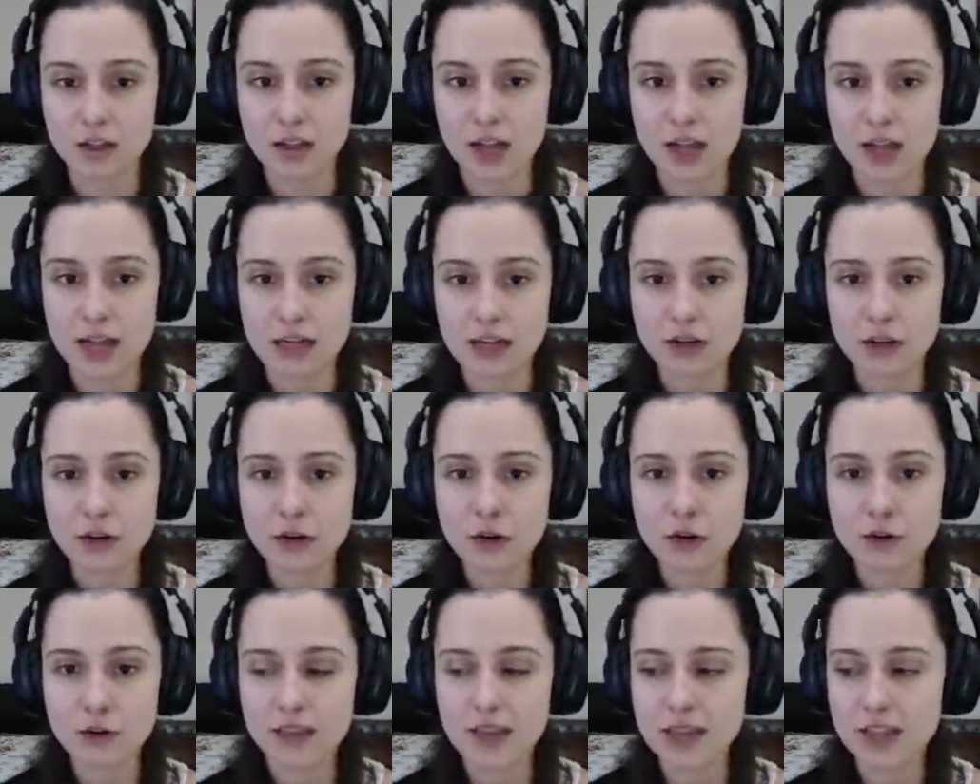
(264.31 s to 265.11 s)
And I don't
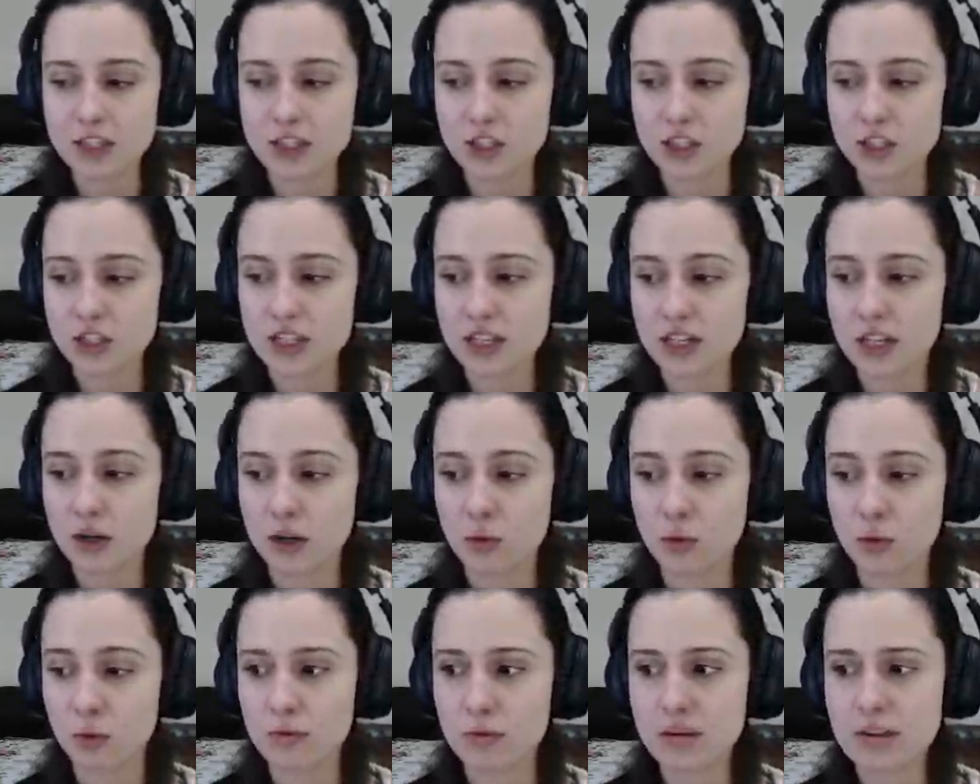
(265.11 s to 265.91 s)
know if that's just like a
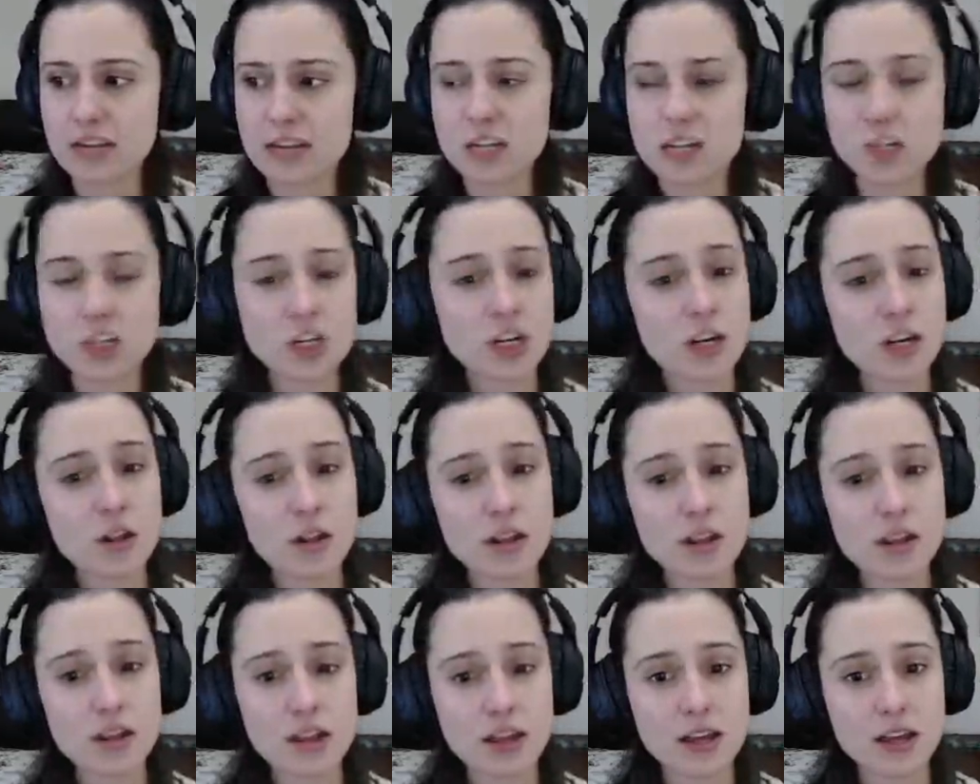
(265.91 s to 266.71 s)
regional
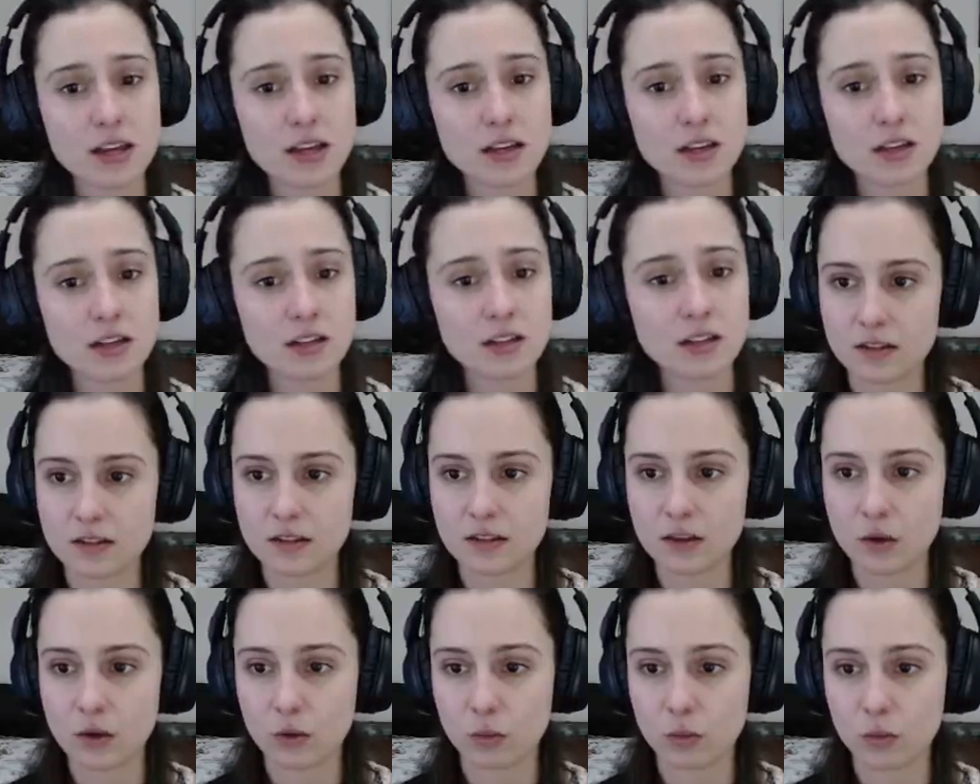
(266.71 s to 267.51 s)
thing.
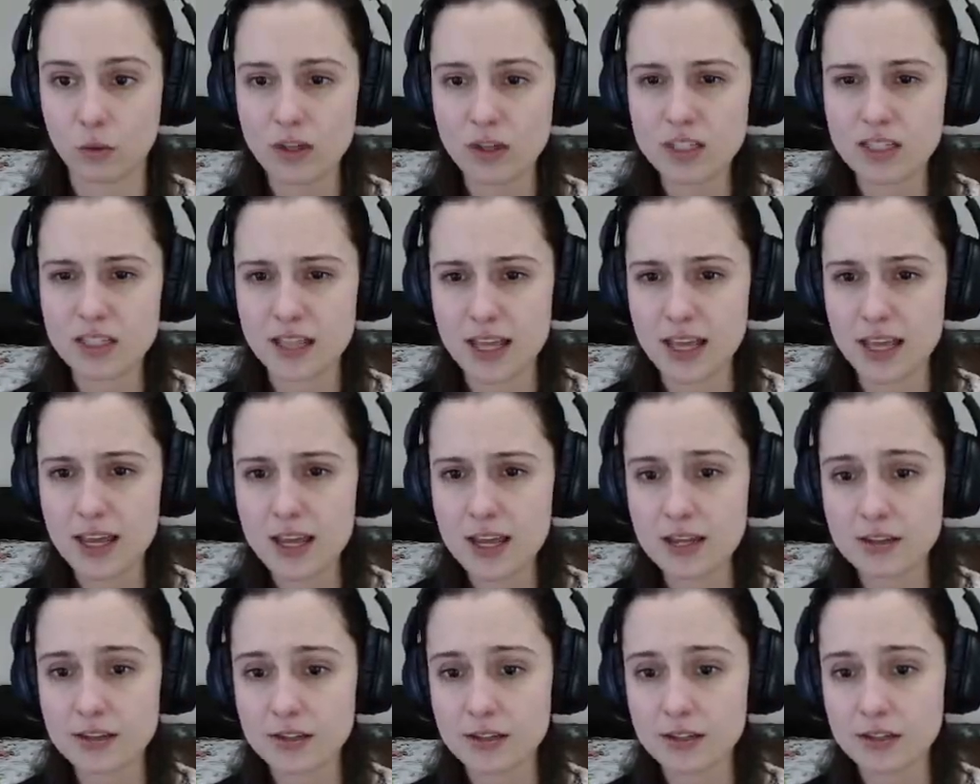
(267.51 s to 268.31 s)
What's
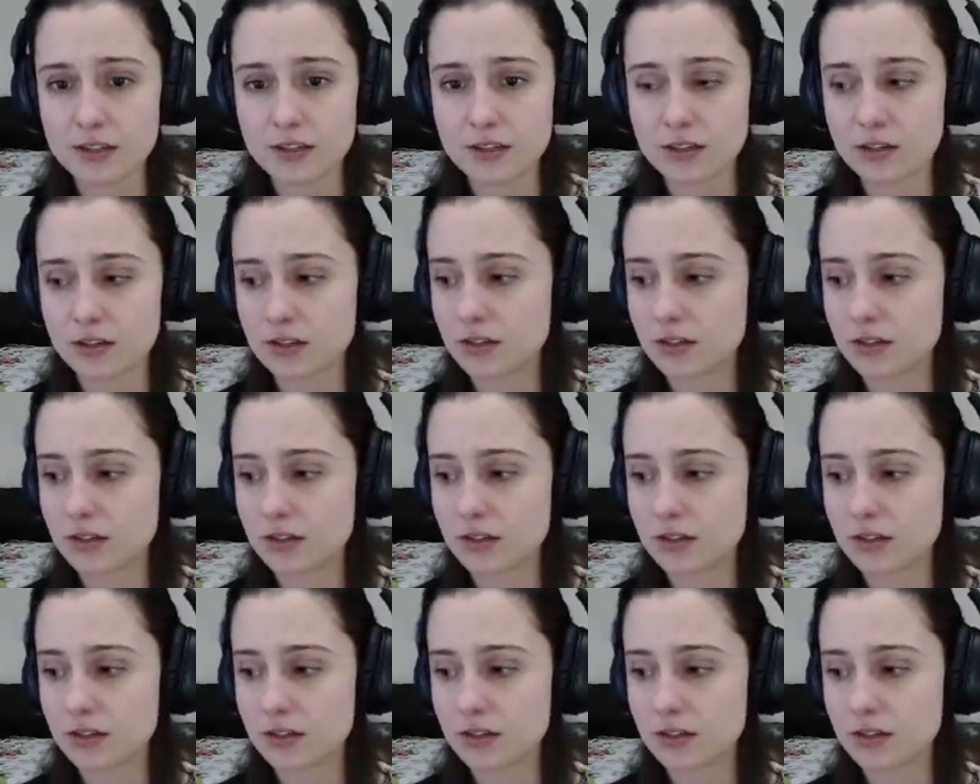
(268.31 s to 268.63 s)
this?